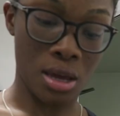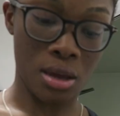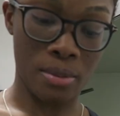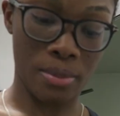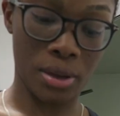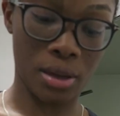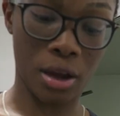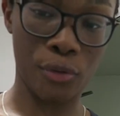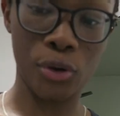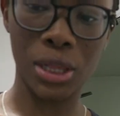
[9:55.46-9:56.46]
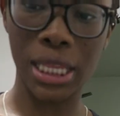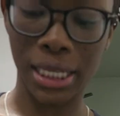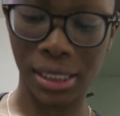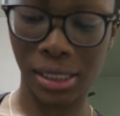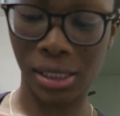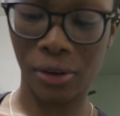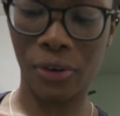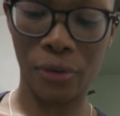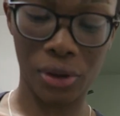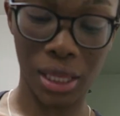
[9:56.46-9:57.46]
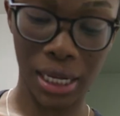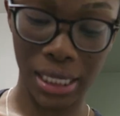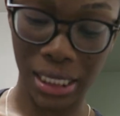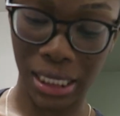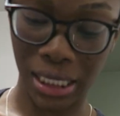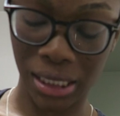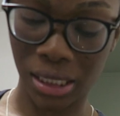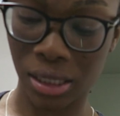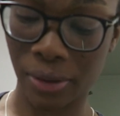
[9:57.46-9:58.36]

I wrote a list of everything I need